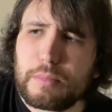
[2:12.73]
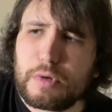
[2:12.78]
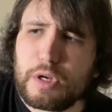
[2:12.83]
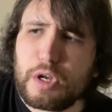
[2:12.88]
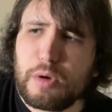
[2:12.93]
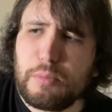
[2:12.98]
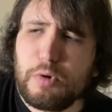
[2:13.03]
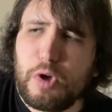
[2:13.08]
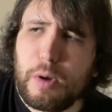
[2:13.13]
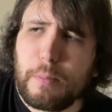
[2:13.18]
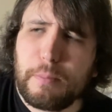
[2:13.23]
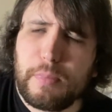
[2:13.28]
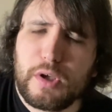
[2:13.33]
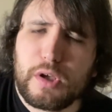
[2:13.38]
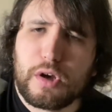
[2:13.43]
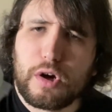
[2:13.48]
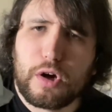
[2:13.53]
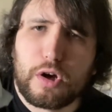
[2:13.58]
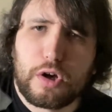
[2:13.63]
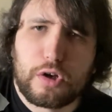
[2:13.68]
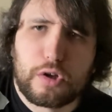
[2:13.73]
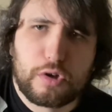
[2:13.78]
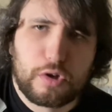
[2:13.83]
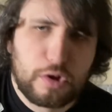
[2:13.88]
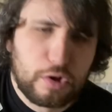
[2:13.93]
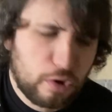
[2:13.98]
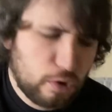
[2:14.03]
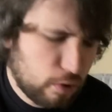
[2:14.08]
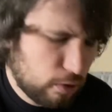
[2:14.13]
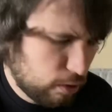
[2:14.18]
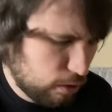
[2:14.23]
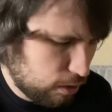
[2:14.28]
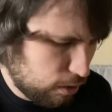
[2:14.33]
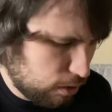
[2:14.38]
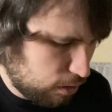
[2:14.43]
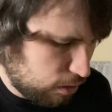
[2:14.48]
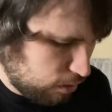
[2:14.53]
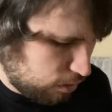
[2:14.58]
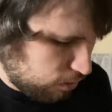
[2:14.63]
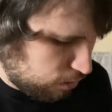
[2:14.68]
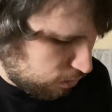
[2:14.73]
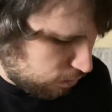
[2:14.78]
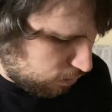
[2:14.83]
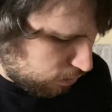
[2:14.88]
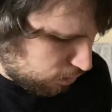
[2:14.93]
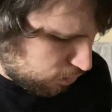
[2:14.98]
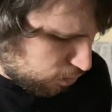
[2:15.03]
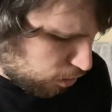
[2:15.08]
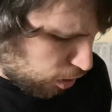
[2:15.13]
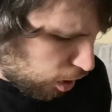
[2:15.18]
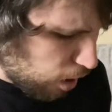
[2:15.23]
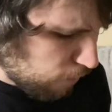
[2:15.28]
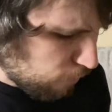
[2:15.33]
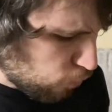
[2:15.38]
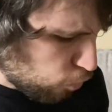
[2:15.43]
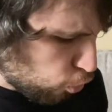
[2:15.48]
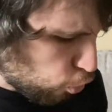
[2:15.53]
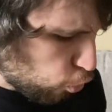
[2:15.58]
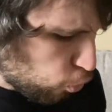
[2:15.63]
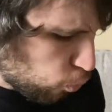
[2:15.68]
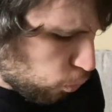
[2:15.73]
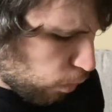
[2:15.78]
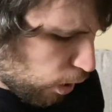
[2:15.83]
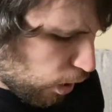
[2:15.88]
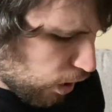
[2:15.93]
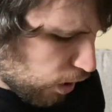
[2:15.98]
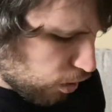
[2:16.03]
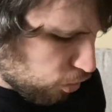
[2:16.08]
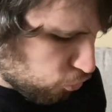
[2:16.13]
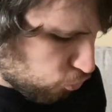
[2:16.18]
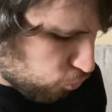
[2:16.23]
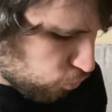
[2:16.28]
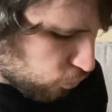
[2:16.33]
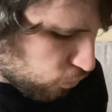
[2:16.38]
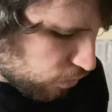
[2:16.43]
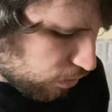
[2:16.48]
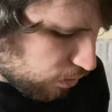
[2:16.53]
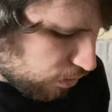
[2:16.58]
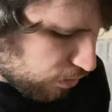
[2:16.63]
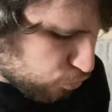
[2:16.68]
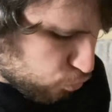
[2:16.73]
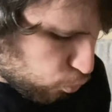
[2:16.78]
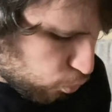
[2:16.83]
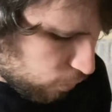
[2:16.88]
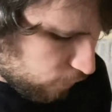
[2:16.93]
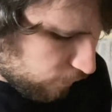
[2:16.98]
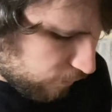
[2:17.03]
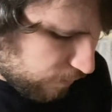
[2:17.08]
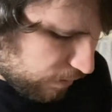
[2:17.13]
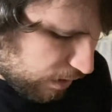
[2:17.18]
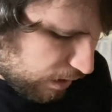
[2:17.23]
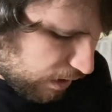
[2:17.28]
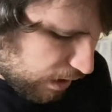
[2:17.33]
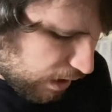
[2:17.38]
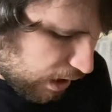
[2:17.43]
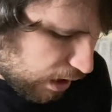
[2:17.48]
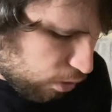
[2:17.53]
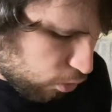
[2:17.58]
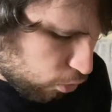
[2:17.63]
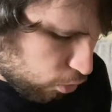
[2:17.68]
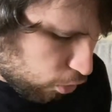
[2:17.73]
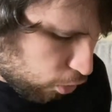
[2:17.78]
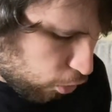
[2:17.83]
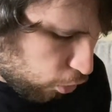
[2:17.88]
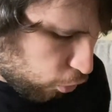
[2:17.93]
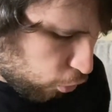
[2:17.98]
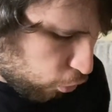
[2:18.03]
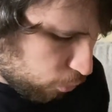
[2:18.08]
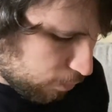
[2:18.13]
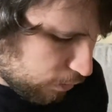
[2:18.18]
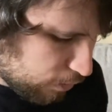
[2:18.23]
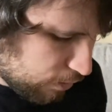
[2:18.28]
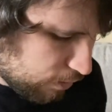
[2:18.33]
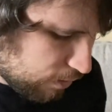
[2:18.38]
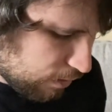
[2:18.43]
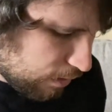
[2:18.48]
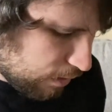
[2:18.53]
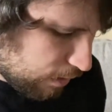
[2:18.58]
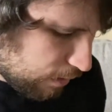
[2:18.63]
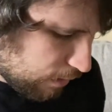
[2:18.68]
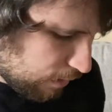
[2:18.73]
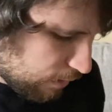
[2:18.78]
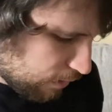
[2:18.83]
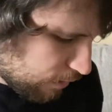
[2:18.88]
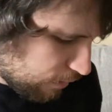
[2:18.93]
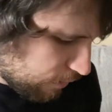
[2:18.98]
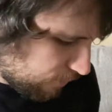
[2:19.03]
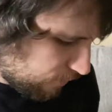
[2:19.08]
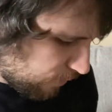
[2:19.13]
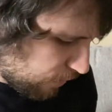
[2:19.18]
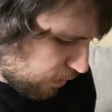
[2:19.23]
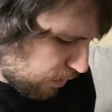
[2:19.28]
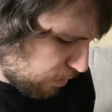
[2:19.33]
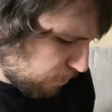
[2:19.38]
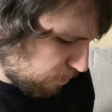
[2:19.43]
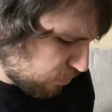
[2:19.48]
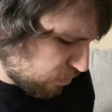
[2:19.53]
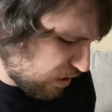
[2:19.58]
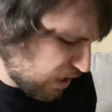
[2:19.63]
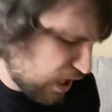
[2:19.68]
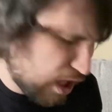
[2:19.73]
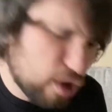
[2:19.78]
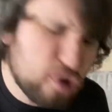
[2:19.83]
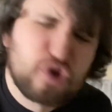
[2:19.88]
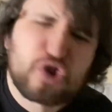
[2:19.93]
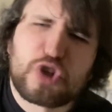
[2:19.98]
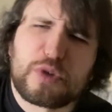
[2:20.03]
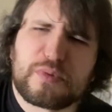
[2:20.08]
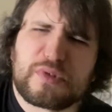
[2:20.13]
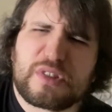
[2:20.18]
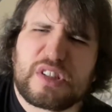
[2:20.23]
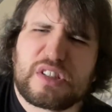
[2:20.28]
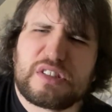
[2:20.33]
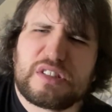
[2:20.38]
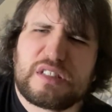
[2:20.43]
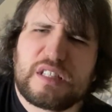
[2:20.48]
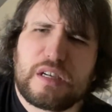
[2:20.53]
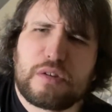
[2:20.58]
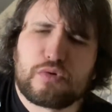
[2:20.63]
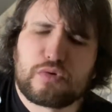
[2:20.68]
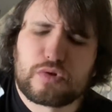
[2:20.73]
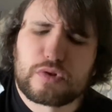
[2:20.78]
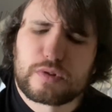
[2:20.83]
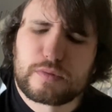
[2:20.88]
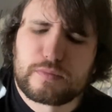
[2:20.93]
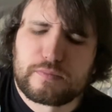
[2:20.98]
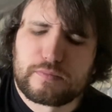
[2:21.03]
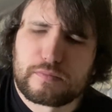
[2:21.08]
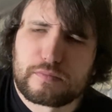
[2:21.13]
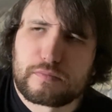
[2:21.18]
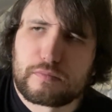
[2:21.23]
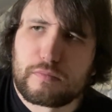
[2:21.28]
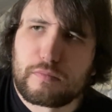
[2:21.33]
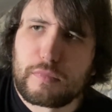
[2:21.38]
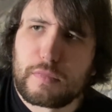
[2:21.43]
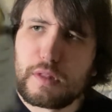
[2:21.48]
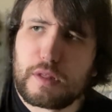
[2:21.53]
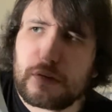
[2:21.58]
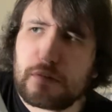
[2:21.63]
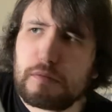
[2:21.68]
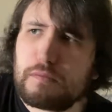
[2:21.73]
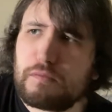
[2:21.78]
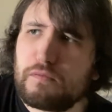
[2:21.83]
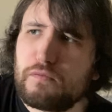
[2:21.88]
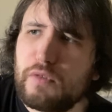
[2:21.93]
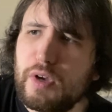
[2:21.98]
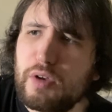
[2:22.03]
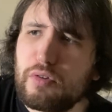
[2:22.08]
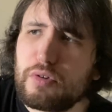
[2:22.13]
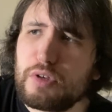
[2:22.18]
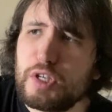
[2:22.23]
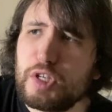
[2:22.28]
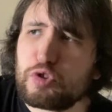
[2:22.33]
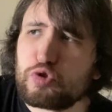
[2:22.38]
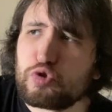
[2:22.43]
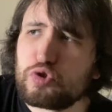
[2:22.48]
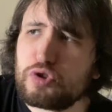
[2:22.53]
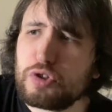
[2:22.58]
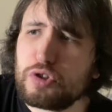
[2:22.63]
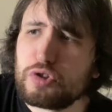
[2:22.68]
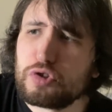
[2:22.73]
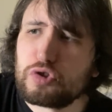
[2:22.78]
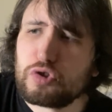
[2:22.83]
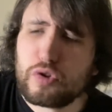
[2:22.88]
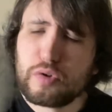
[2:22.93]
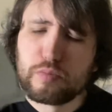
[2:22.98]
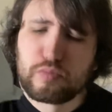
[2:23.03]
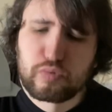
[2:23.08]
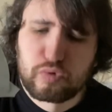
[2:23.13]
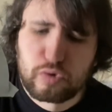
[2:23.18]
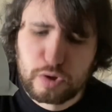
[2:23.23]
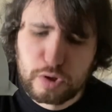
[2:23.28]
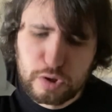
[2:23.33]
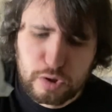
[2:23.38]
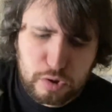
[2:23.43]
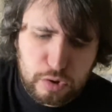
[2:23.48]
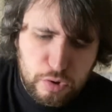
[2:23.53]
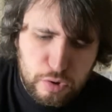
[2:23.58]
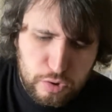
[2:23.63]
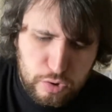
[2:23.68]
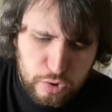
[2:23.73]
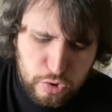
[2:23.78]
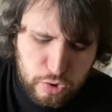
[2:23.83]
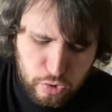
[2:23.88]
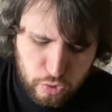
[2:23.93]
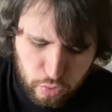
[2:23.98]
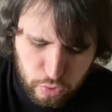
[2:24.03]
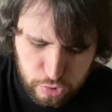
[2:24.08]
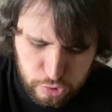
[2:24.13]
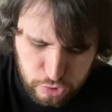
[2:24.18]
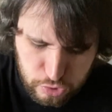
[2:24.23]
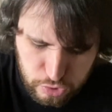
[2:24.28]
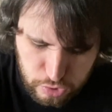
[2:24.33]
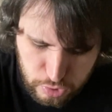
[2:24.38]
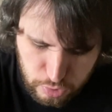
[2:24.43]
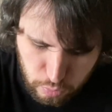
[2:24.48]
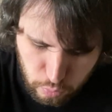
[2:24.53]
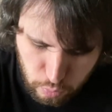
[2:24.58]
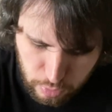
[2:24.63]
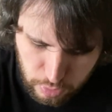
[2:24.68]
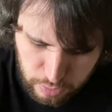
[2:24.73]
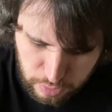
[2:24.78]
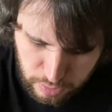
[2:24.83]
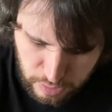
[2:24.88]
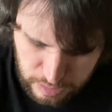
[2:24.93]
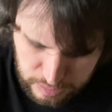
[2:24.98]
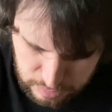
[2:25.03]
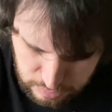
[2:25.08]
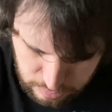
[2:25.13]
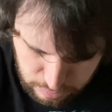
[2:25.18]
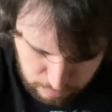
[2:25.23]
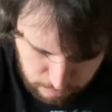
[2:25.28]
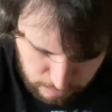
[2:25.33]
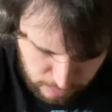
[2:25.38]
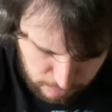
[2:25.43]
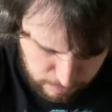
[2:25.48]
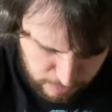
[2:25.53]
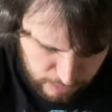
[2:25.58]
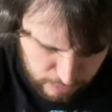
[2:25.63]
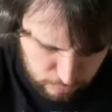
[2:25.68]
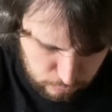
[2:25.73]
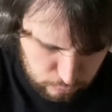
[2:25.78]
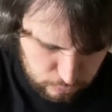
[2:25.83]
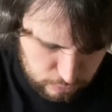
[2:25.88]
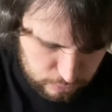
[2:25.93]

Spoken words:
I'm not big on kava or wine or really any sort of alcohol, but and potato chips, that sounds very interesting, so I'm pretty curious to see what that's going to be about.